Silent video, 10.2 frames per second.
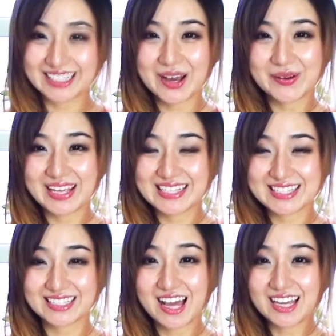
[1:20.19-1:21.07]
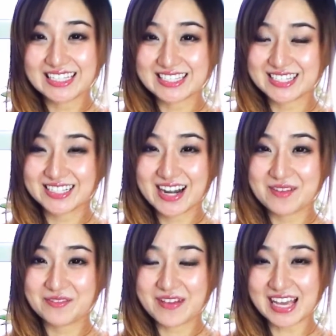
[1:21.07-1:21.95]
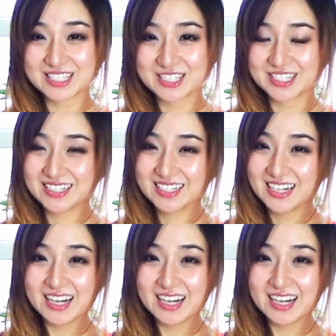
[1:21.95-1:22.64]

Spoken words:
so it's a lot easier and faster.